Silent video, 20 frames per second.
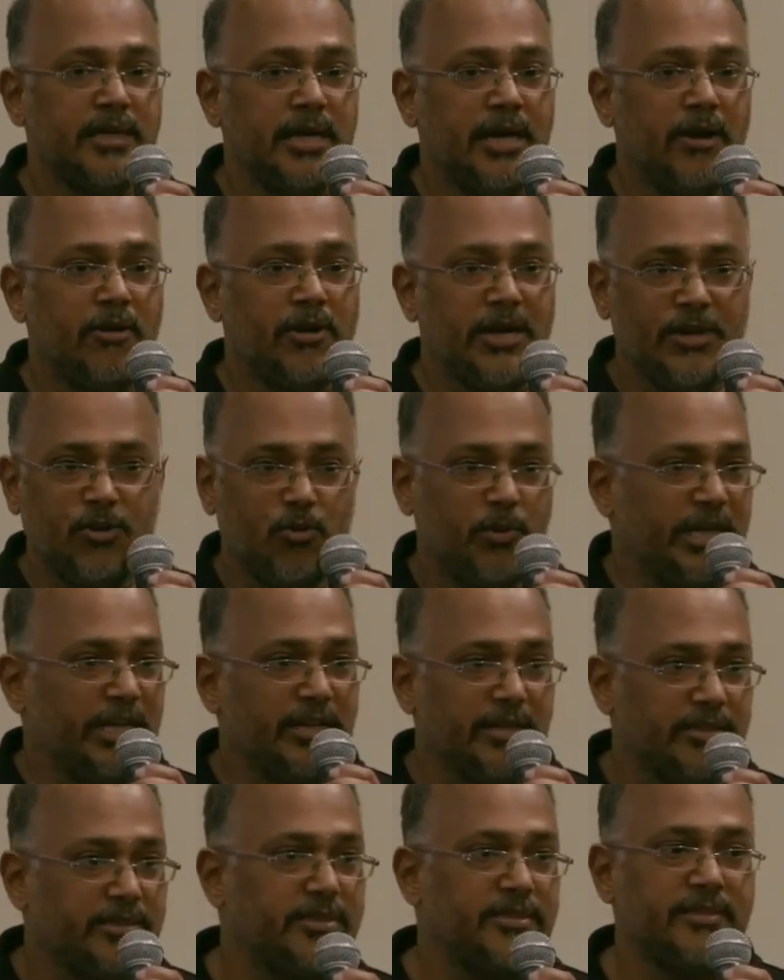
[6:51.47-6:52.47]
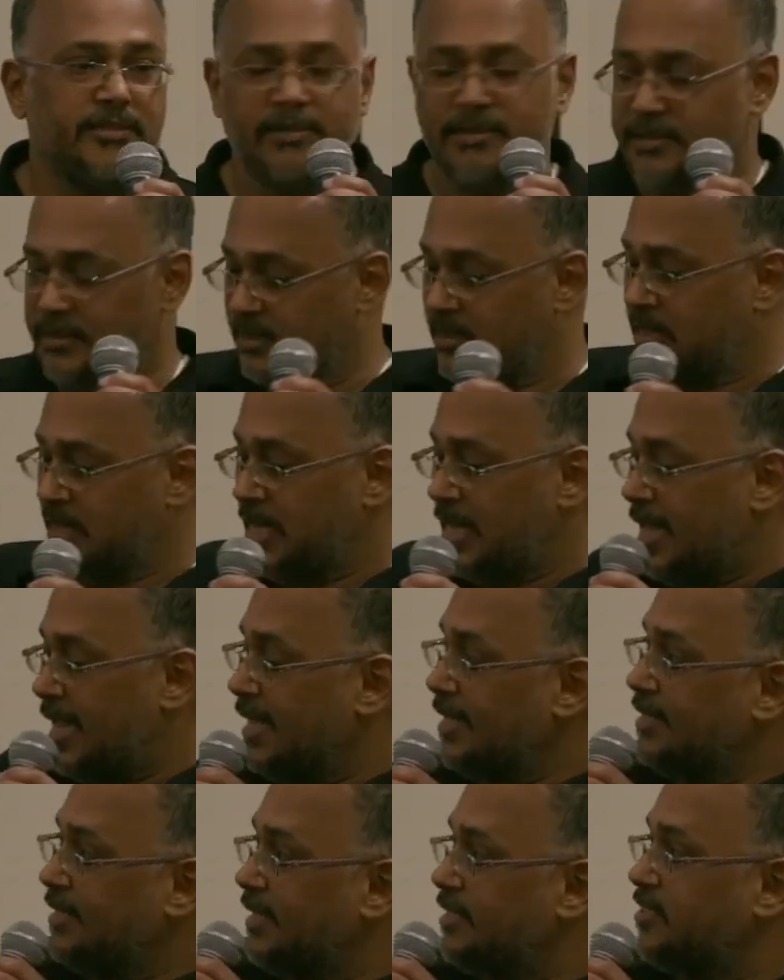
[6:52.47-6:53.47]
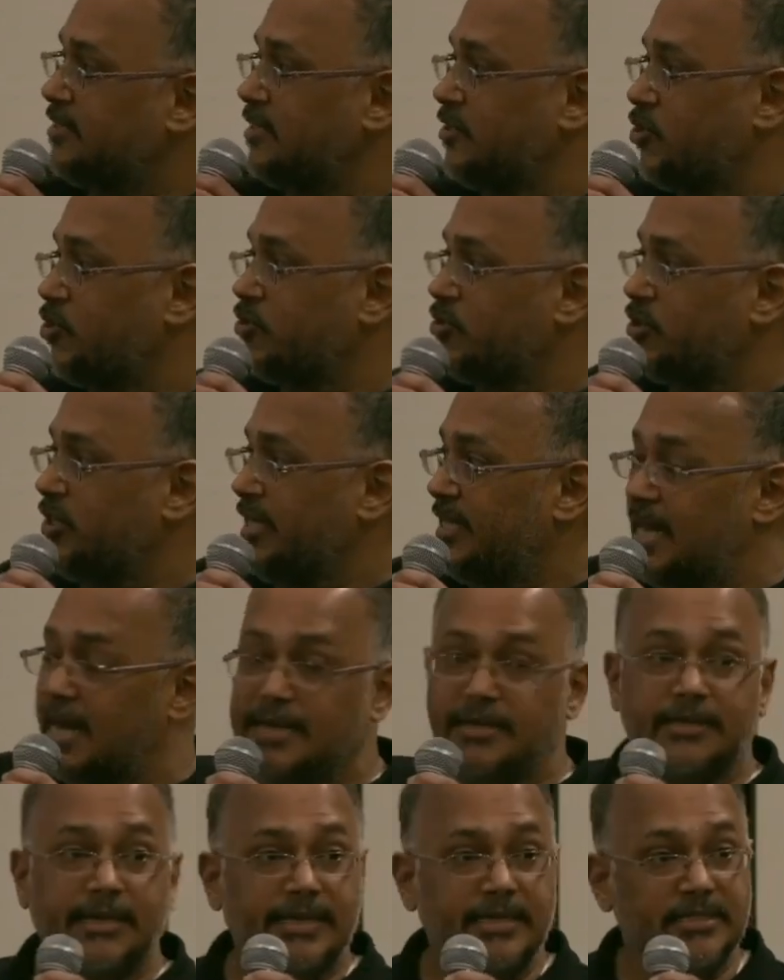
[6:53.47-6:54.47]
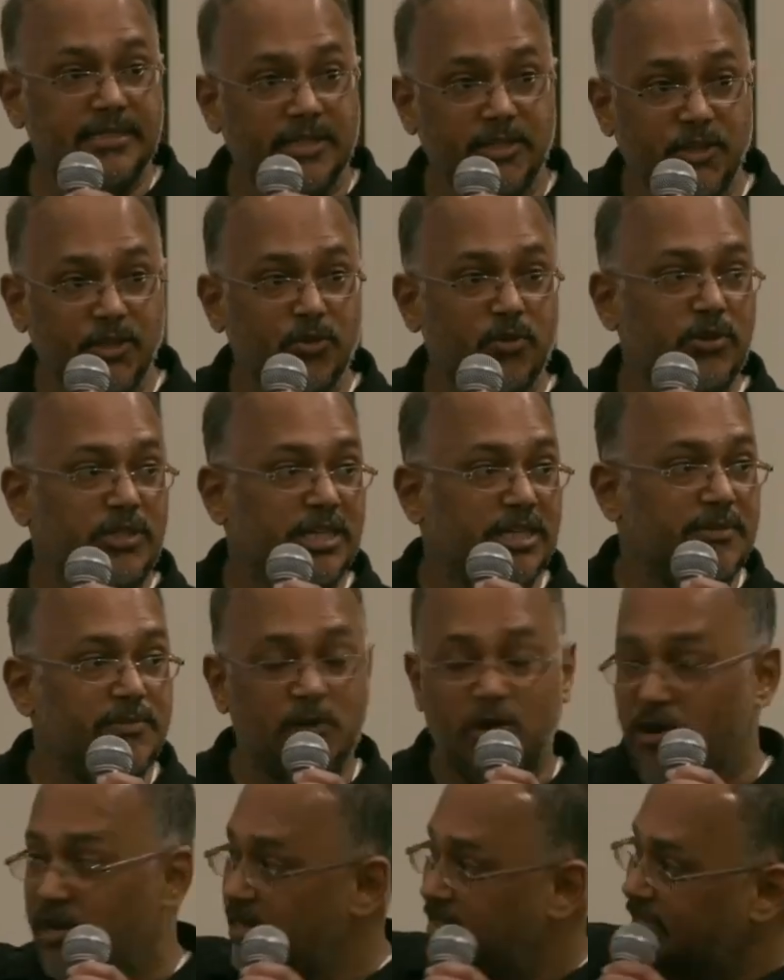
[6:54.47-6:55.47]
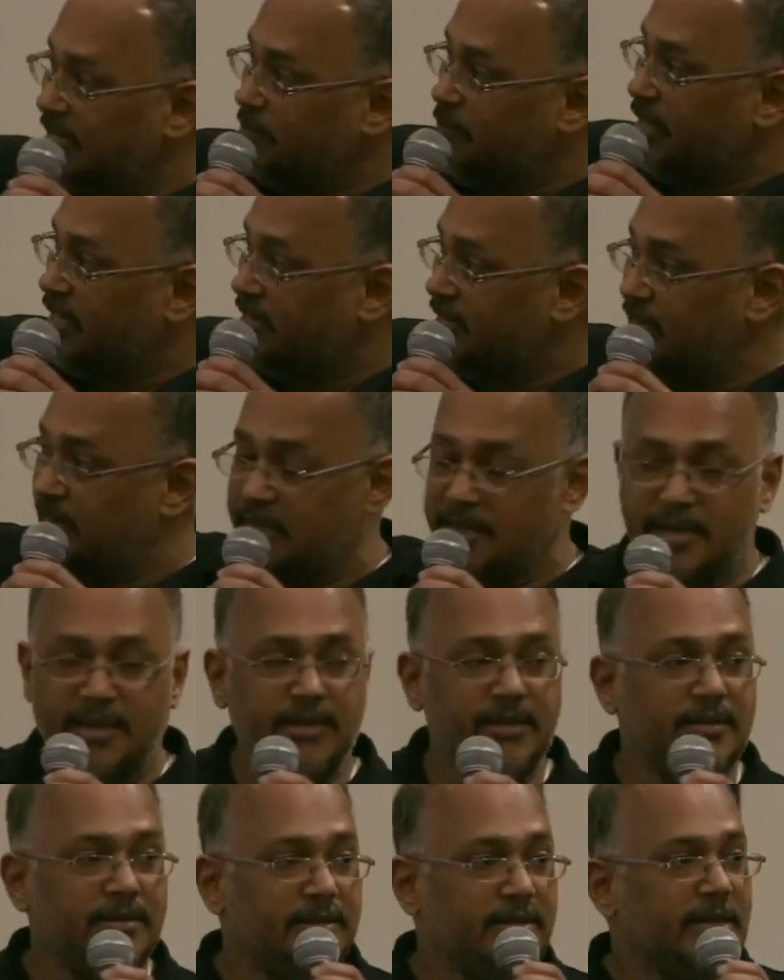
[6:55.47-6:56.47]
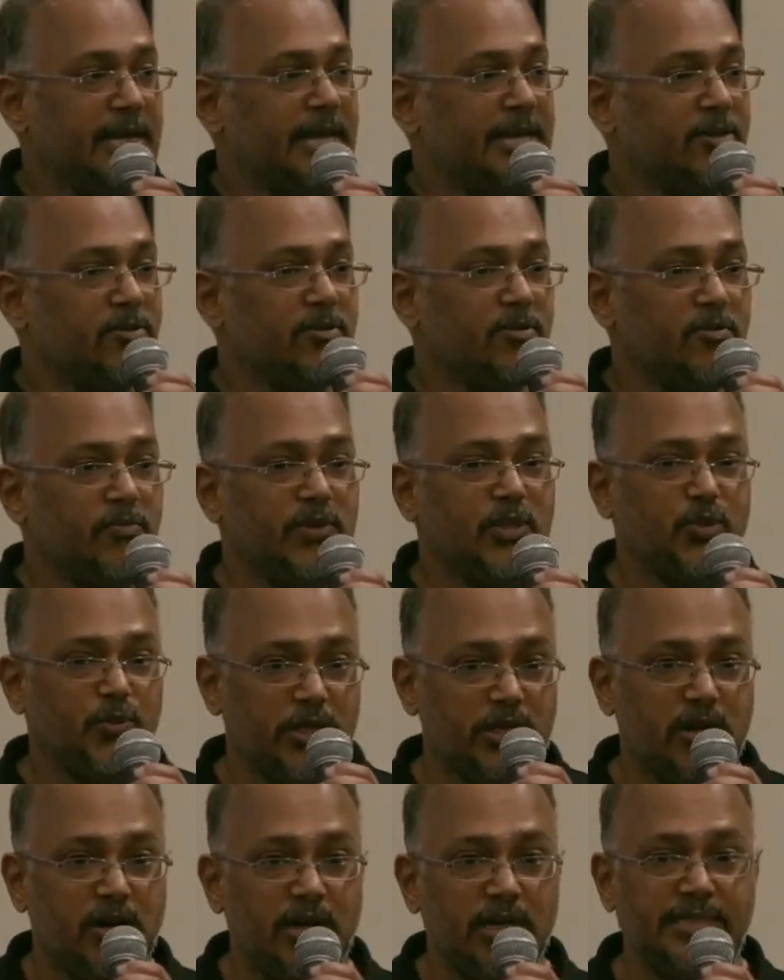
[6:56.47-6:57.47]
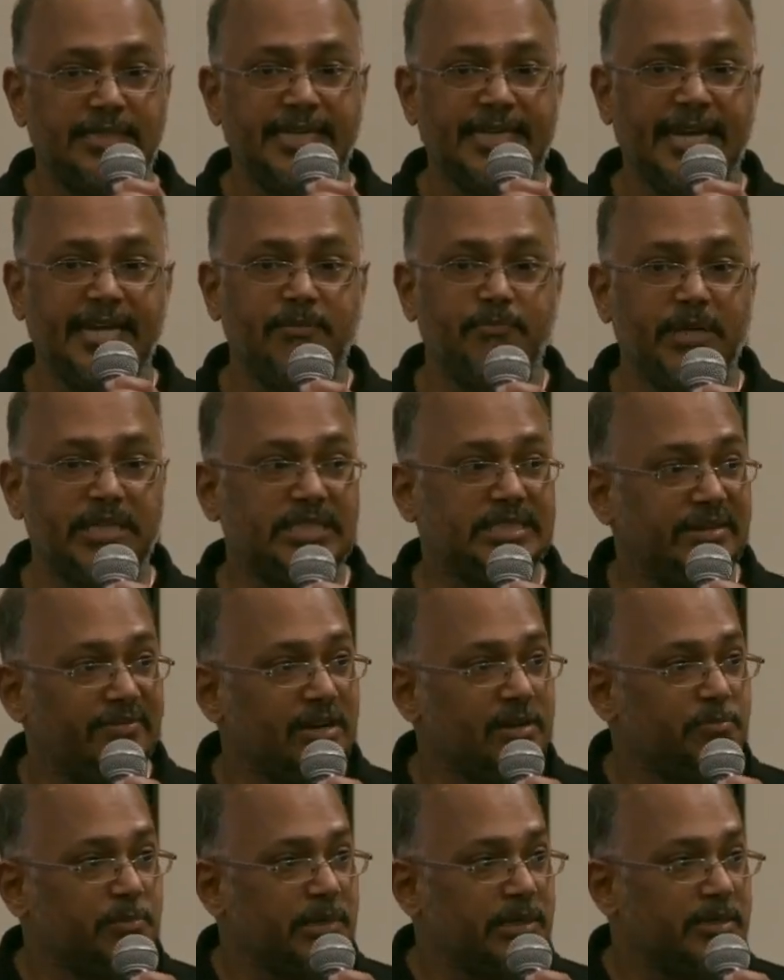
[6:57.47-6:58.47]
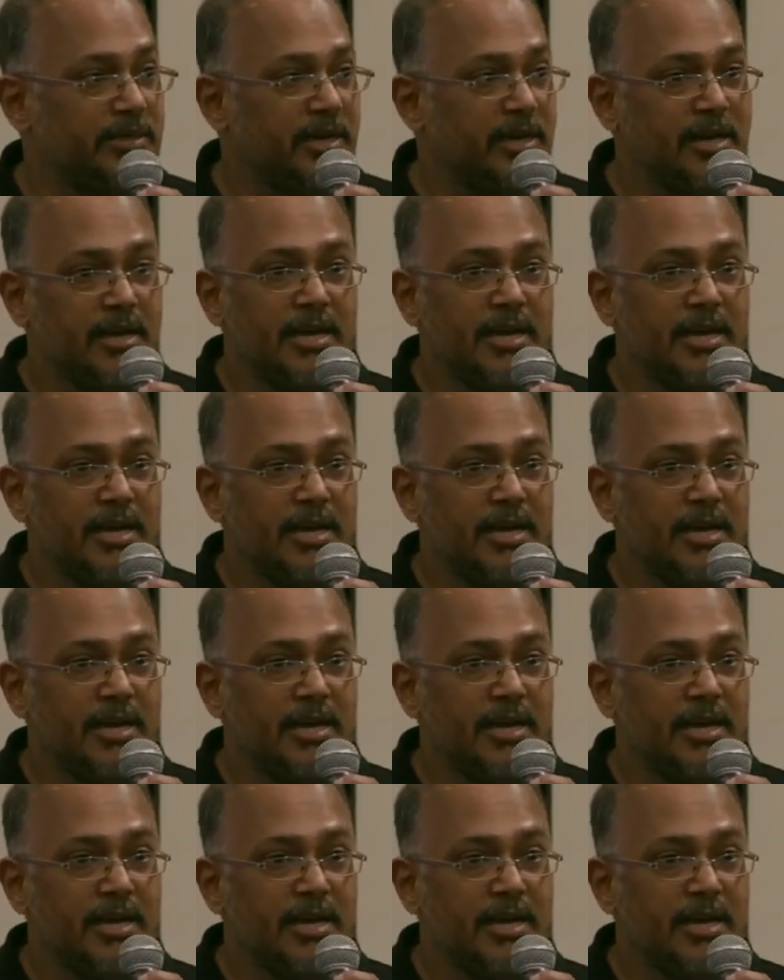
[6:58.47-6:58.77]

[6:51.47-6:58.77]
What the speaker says: Okay, nobody else. And that's the true state. And there is a new term called TBD, which we call ticket-based development.